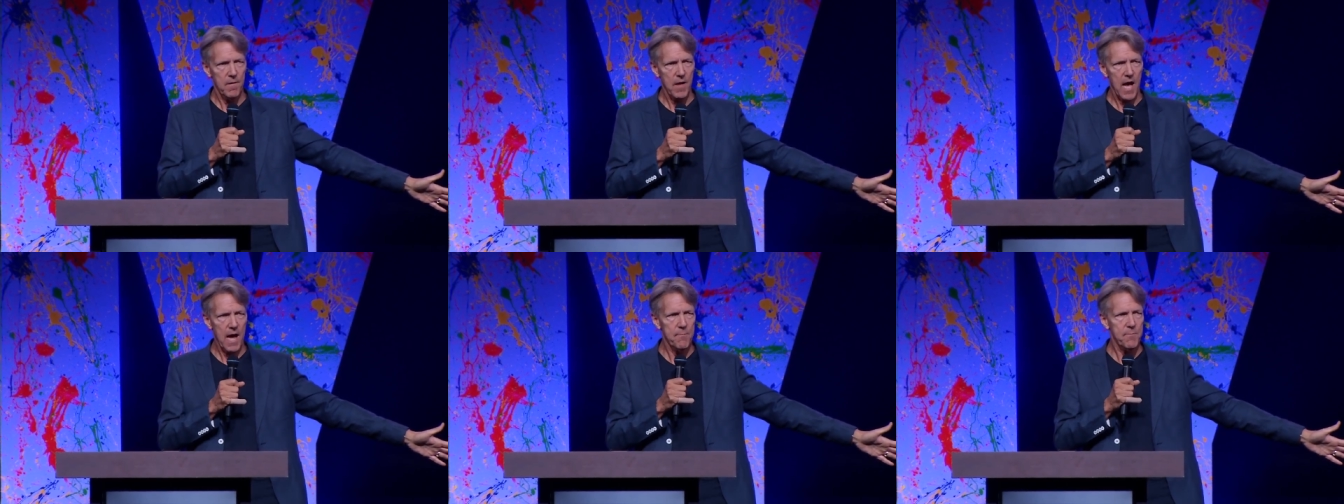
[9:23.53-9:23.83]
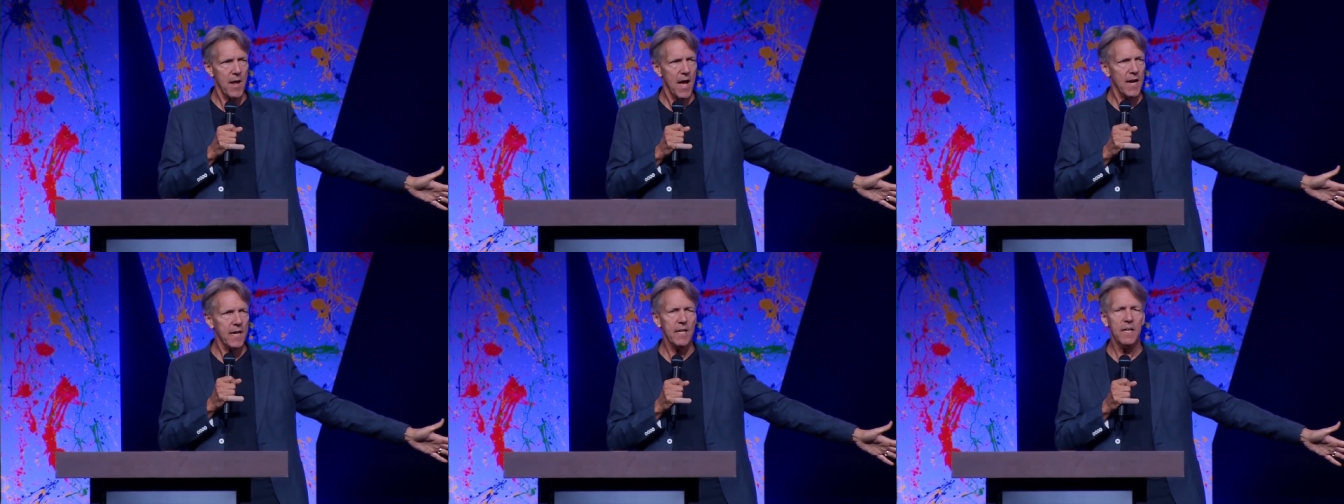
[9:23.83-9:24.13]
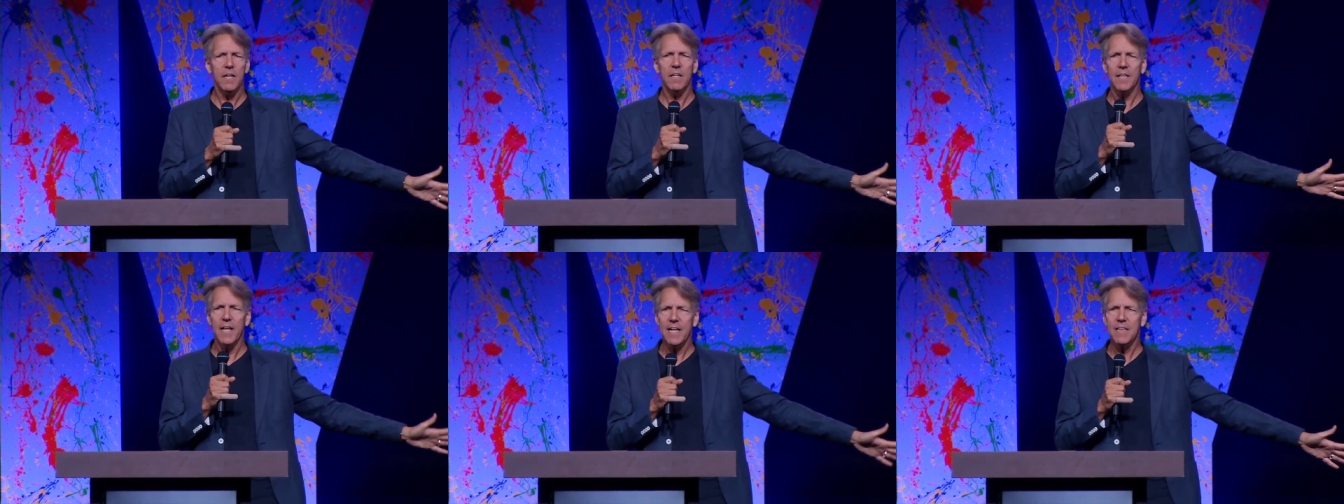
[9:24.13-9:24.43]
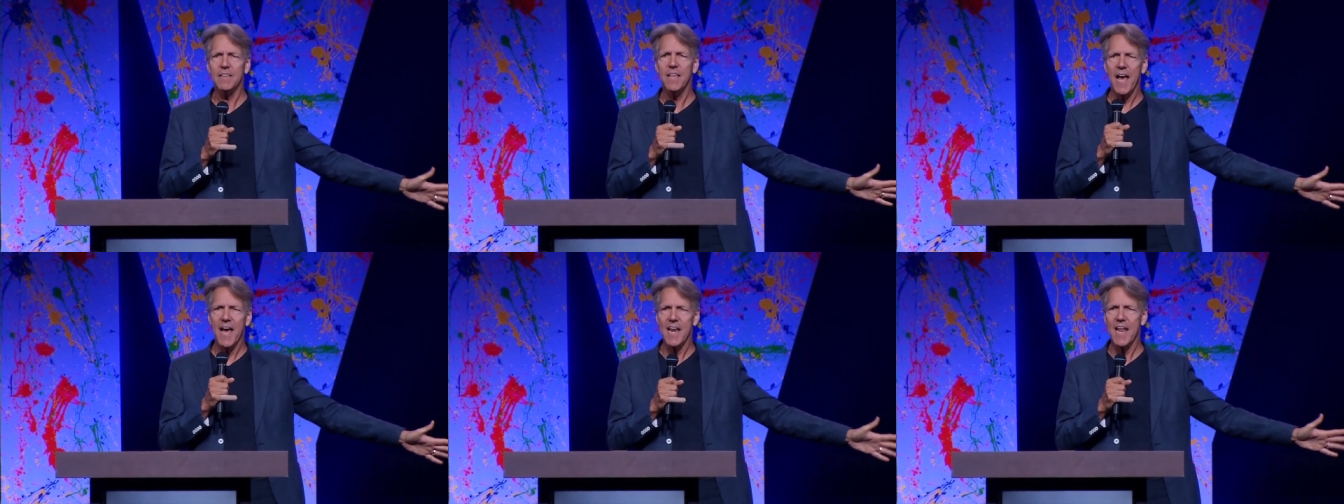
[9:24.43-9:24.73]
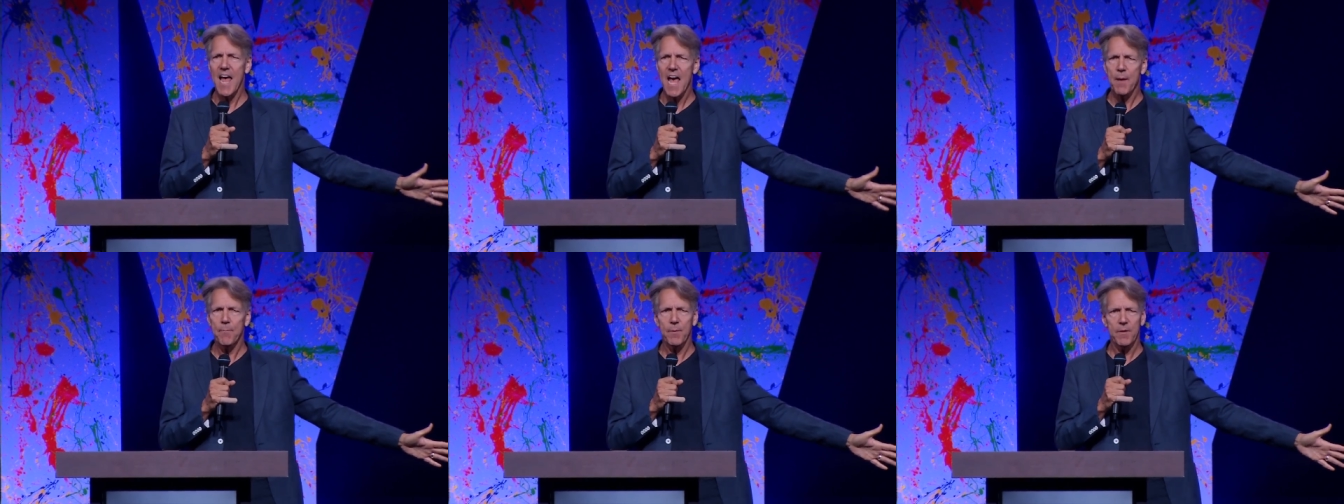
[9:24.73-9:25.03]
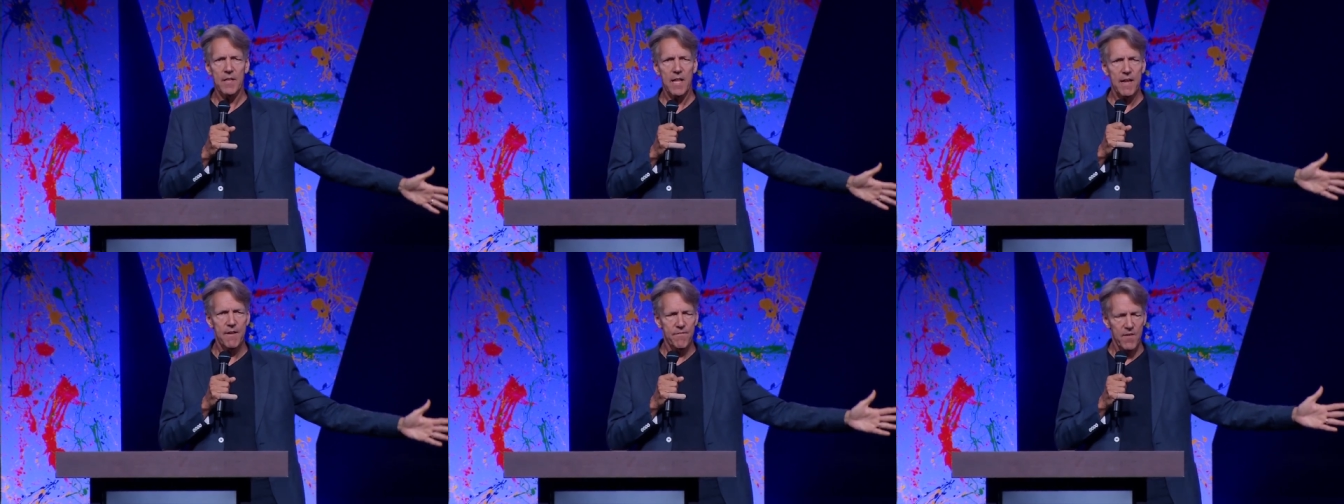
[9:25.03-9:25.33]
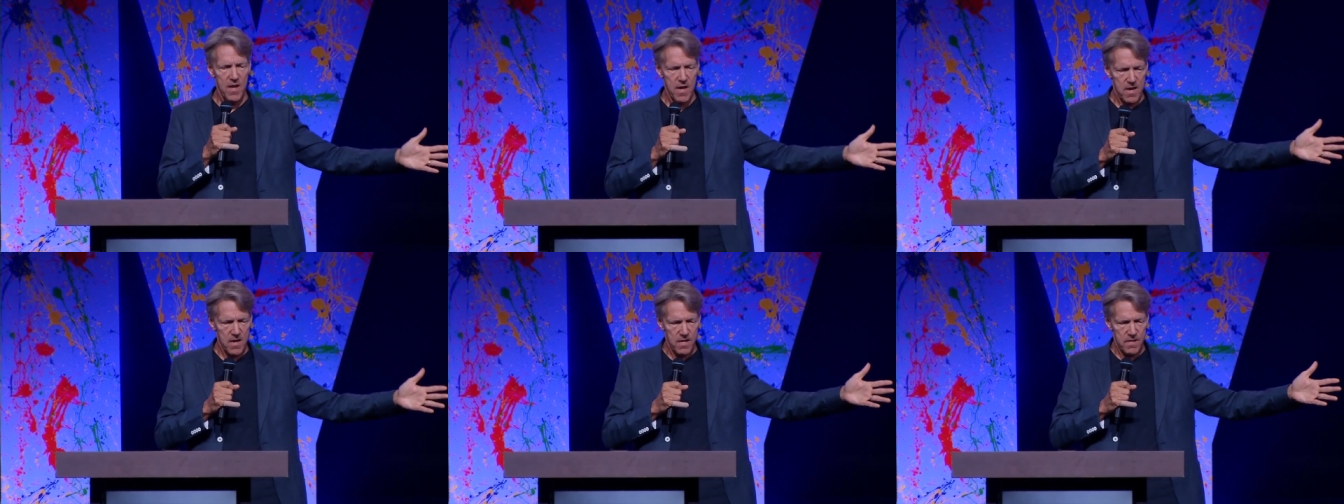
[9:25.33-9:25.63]
I'm not going to let that happen.
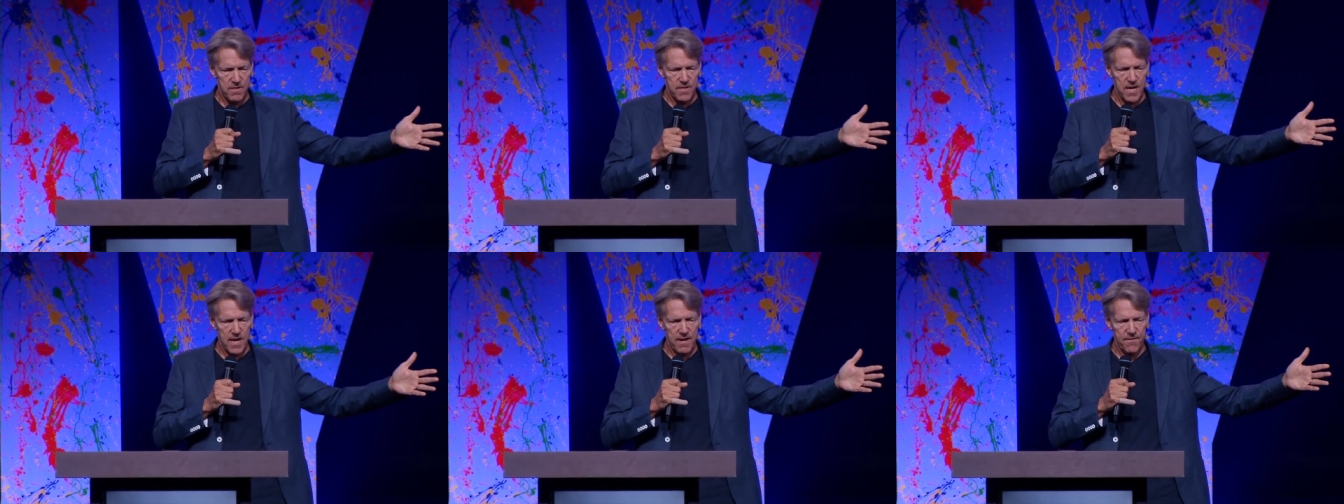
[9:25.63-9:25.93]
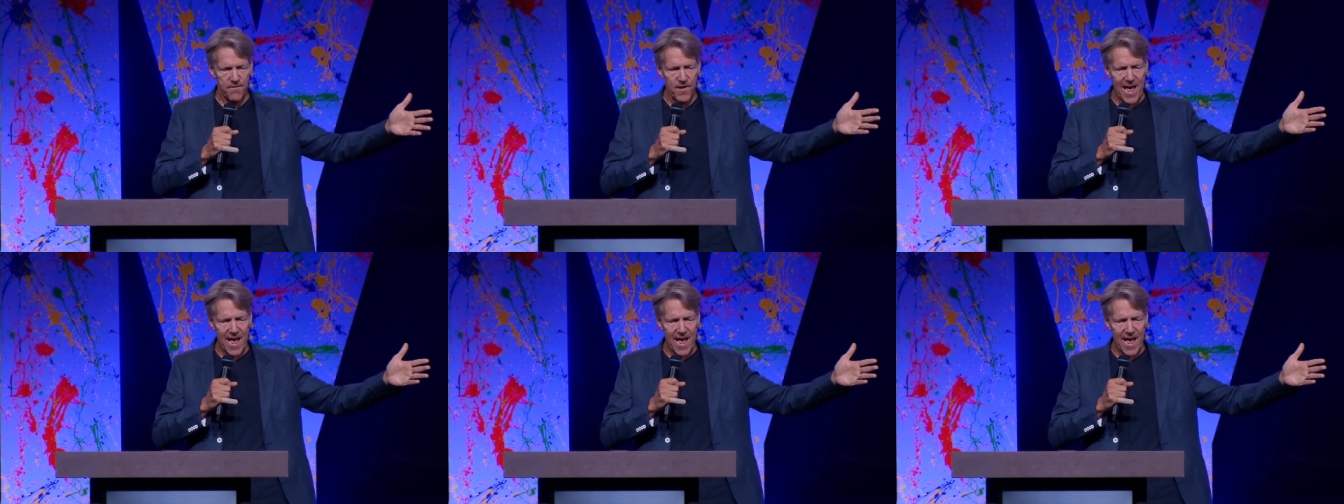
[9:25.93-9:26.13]
They've, they've